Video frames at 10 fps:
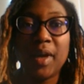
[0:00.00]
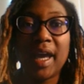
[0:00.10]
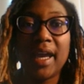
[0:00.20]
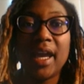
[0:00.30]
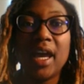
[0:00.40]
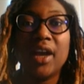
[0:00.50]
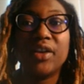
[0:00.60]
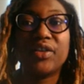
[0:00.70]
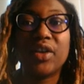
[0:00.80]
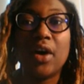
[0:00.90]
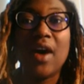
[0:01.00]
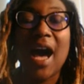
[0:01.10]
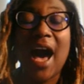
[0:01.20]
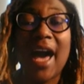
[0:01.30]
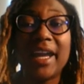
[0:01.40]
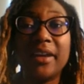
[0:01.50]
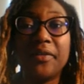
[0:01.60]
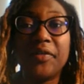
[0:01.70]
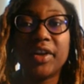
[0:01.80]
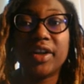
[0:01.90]
Okay, so I can
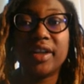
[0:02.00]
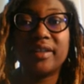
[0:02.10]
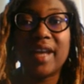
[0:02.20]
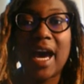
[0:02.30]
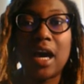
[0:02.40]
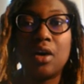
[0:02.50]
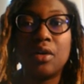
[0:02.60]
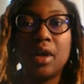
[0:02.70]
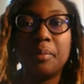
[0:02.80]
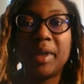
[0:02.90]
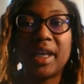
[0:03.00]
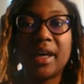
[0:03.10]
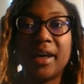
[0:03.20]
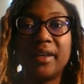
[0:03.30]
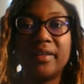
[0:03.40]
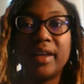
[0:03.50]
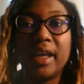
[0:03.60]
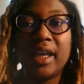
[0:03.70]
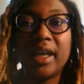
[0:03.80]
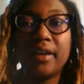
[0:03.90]
figure this out because
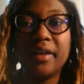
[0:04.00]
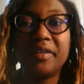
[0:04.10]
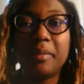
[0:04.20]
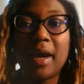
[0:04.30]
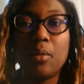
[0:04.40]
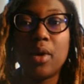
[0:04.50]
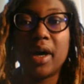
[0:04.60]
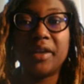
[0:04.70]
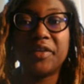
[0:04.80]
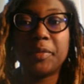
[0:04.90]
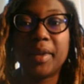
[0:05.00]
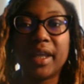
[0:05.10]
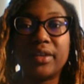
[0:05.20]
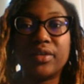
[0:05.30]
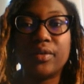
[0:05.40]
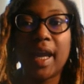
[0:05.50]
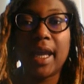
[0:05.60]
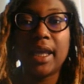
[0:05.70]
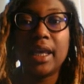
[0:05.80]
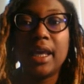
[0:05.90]
here is my ones place,
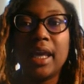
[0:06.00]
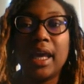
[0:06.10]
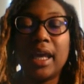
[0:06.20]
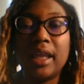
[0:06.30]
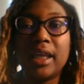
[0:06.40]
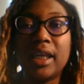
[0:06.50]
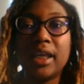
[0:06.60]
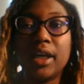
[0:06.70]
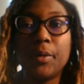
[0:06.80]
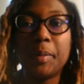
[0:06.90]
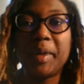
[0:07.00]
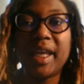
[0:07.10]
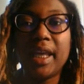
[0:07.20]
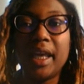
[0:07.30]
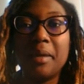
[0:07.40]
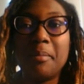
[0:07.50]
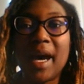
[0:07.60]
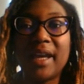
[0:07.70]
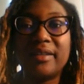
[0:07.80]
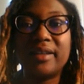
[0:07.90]
right? And then here would be
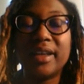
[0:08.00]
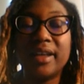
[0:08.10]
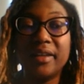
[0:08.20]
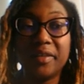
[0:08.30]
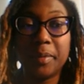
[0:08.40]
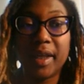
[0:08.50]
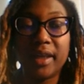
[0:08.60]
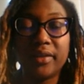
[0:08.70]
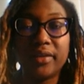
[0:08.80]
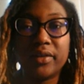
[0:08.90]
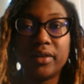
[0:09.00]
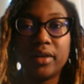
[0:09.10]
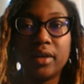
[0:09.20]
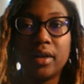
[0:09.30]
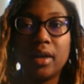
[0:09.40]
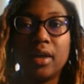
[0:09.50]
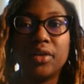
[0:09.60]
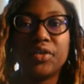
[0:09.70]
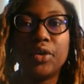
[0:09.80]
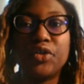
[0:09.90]
my tens place.
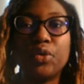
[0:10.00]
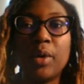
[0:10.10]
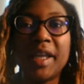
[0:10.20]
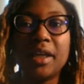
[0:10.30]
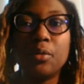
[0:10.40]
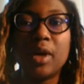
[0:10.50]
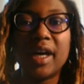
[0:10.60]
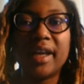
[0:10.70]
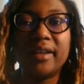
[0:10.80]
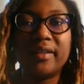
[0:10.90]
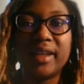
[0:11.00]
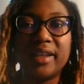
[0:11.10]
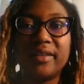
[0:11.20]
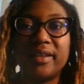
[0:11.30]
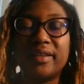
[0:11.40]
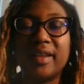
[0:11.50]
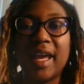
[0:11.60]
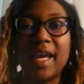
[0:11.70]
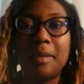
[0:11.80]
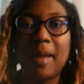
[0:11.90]
So 21s is the
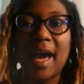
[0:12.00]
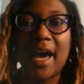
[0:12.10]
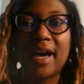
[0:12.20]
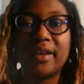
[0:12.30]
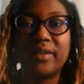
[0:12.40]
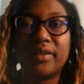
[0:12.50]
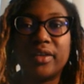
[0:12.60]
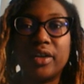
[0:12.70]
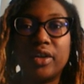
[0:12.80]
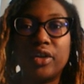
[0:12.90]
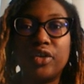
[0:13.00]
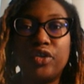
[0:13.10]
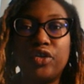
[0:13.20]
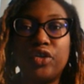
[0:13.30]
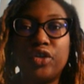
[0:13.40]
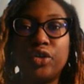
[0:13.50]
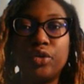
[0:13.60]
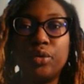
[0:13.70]
same as 2